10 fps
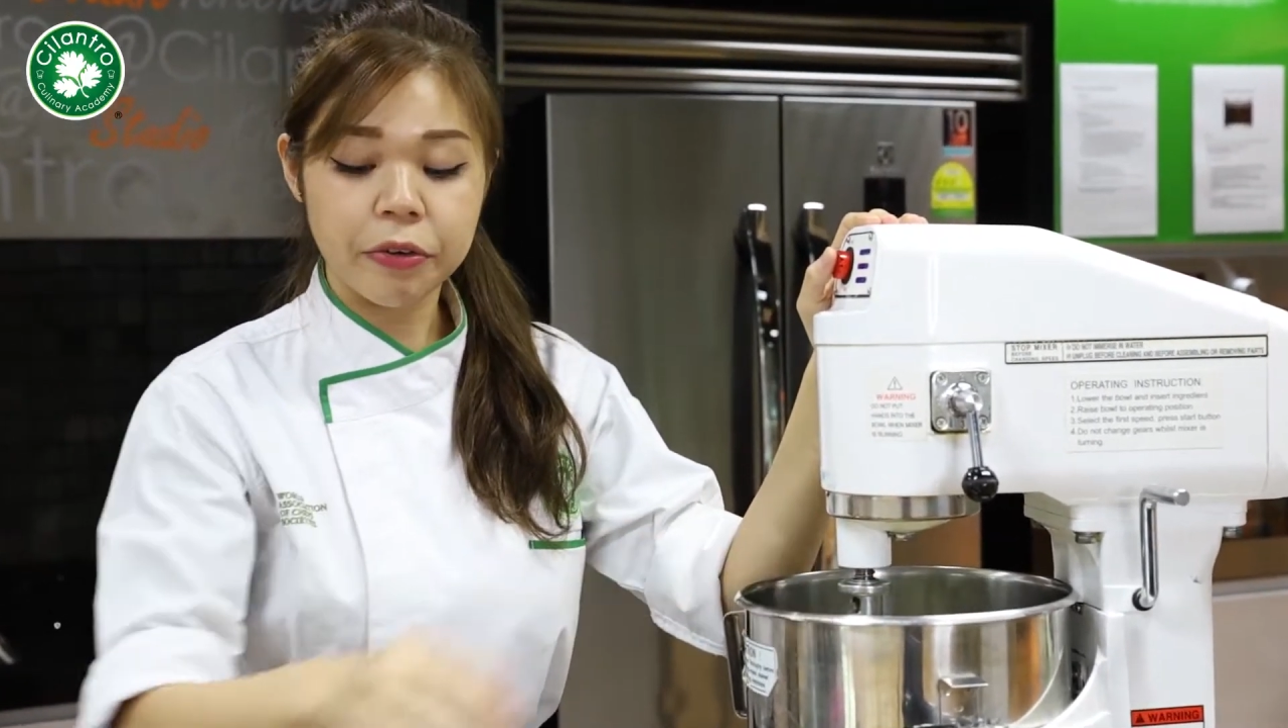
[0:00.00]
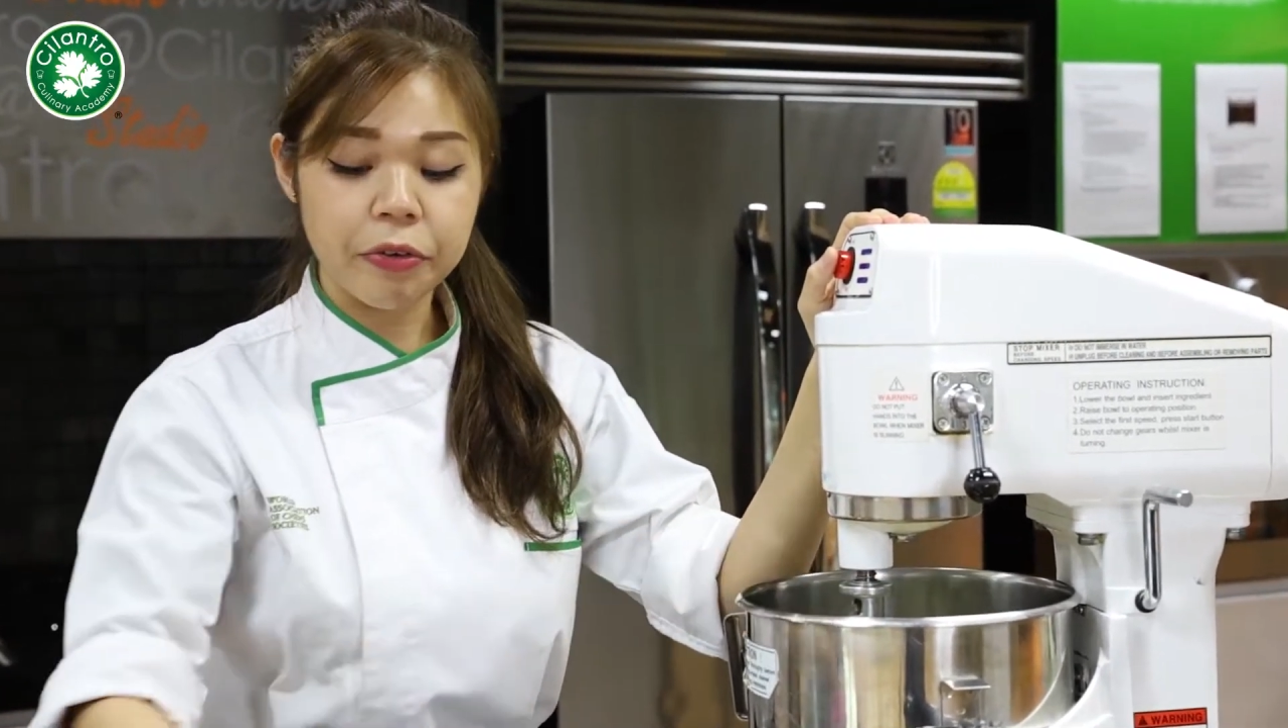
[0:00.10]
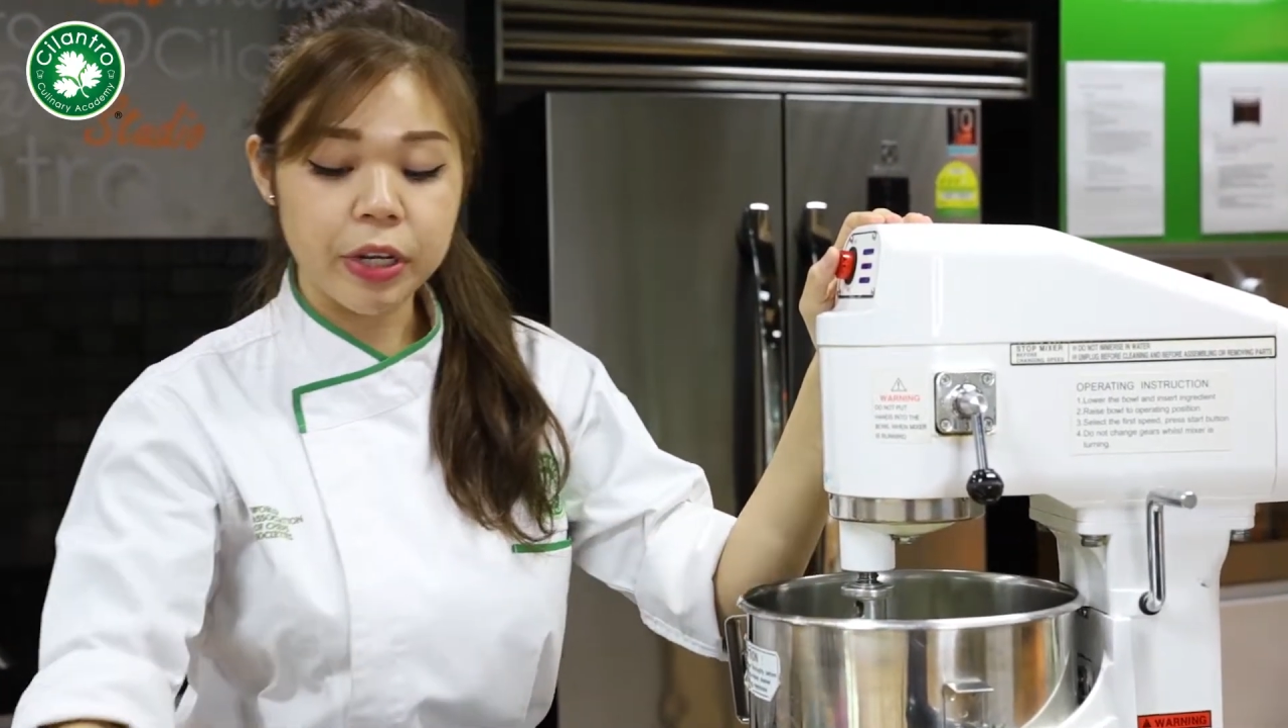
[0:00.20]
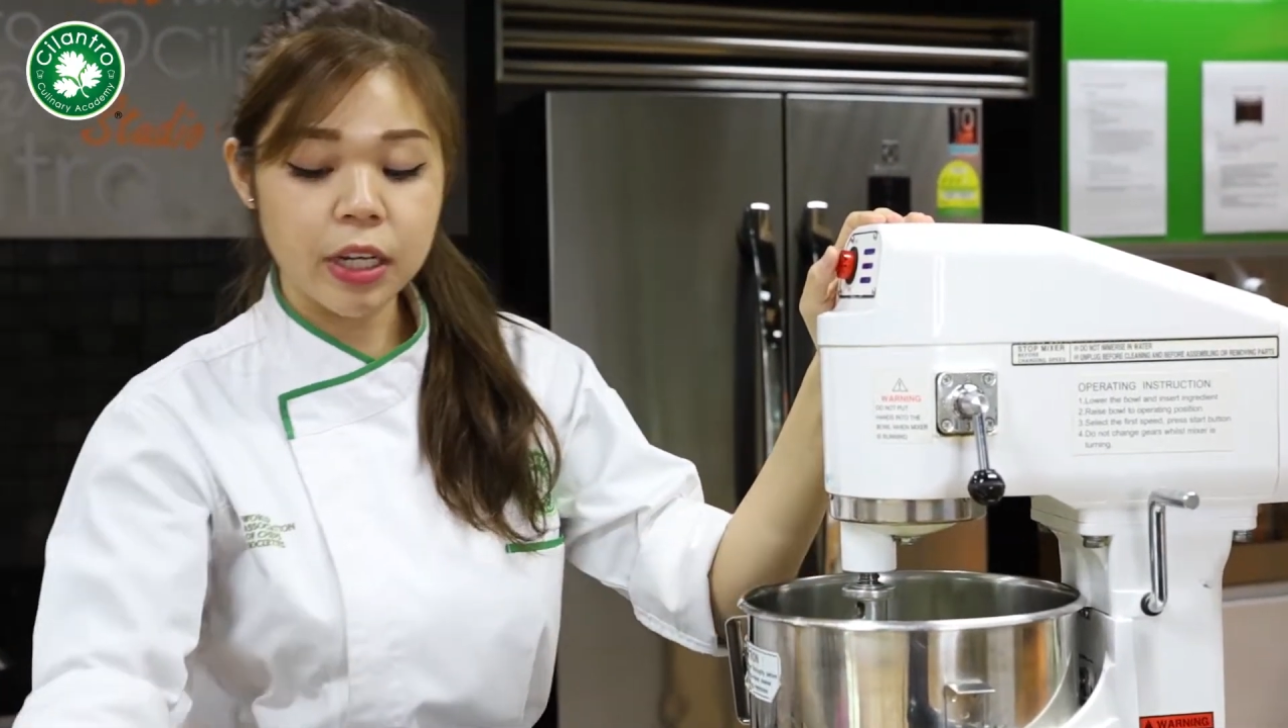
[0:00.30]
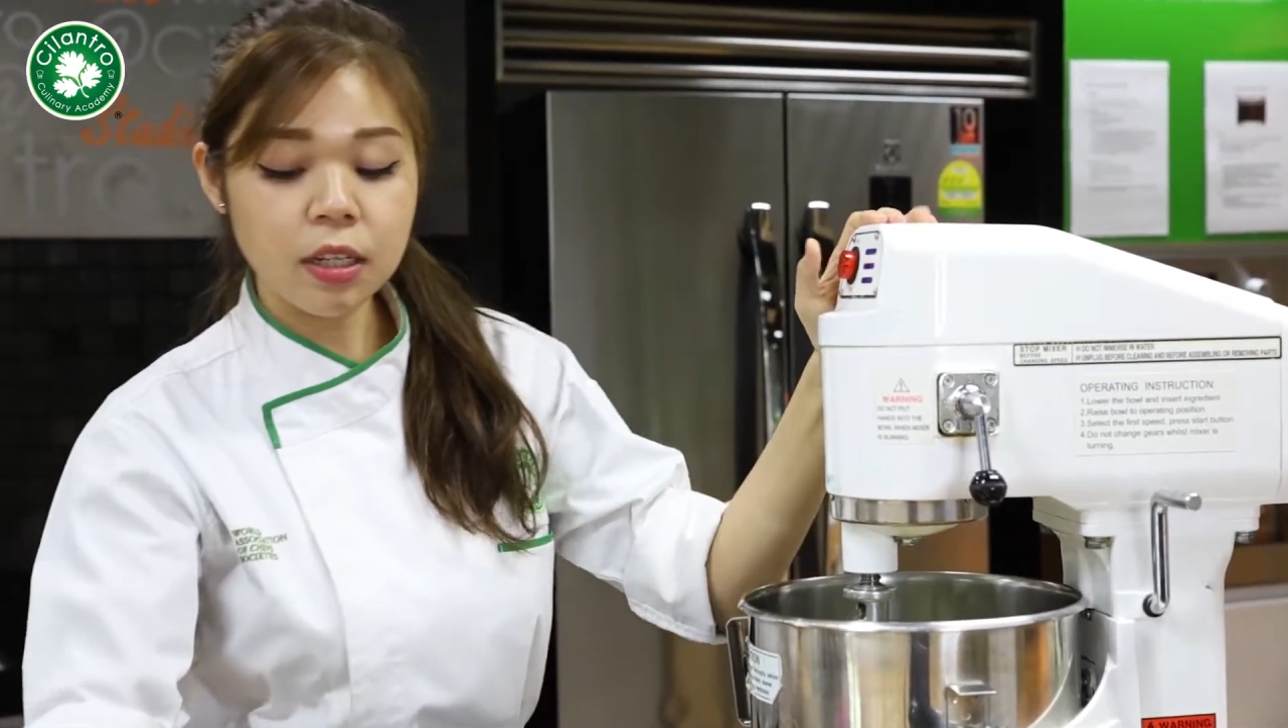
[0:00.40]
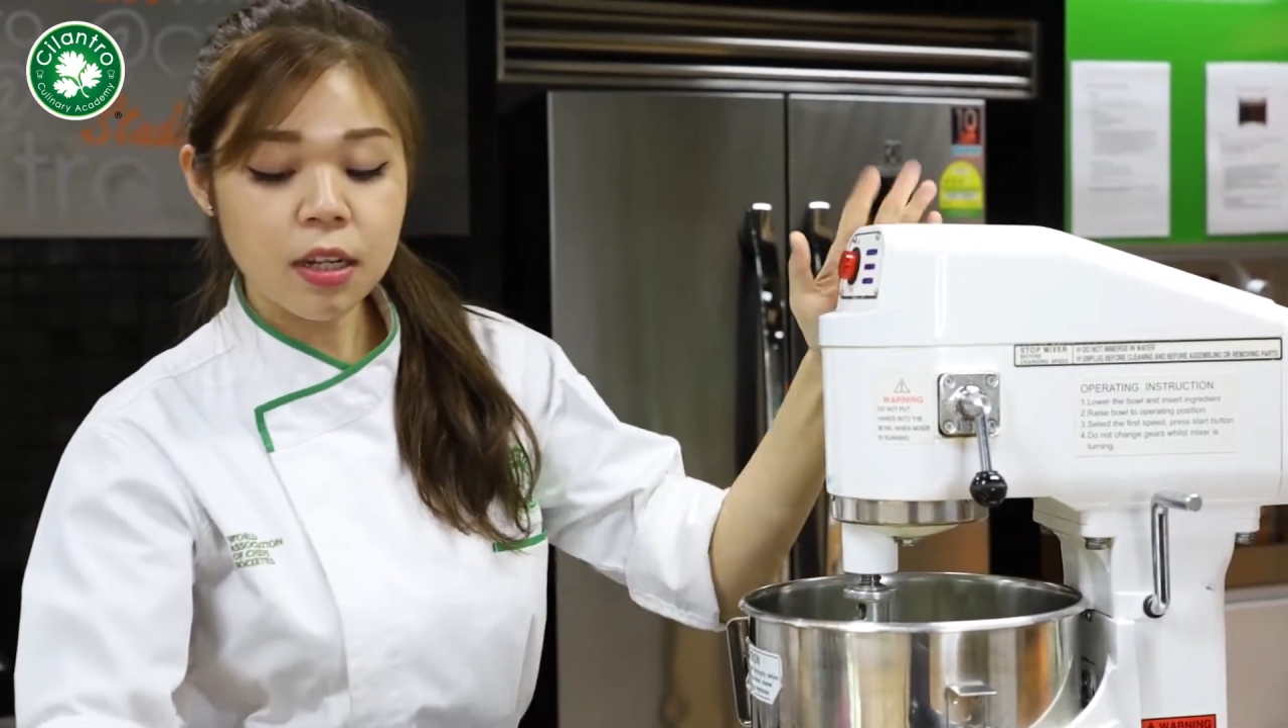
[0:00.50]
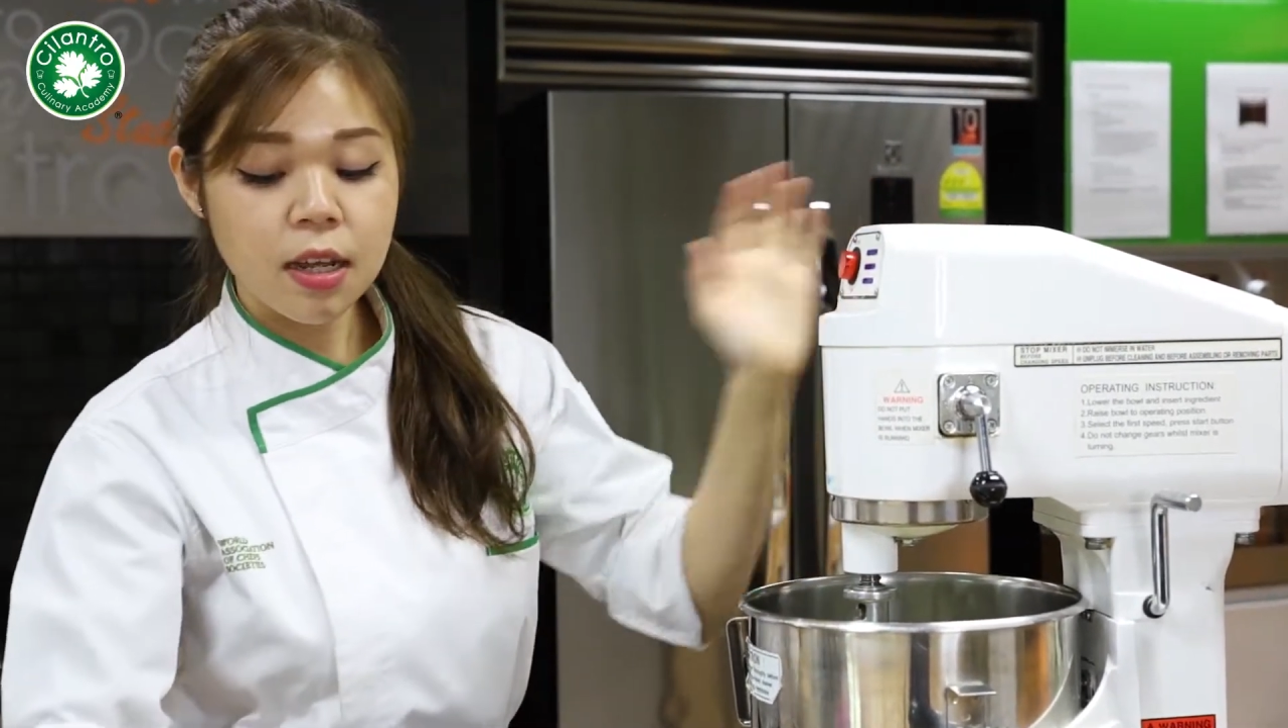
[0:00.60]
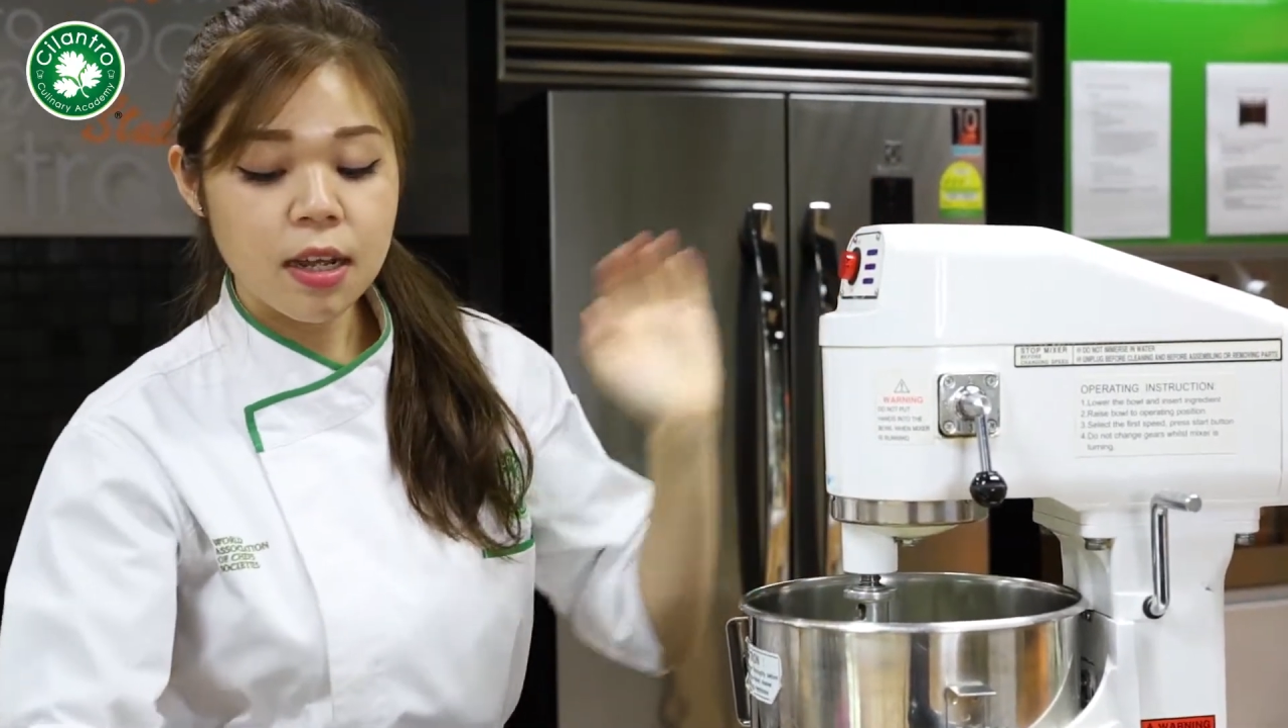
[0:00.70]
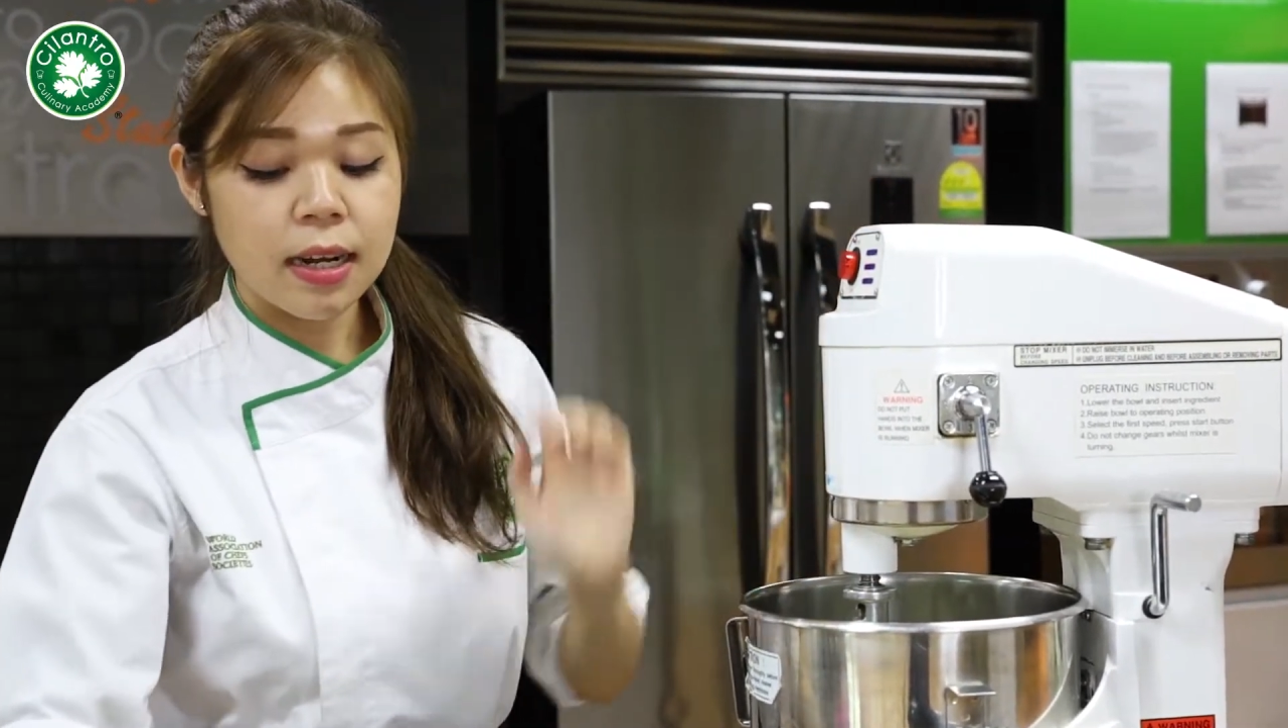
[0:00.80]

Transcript: ingredient,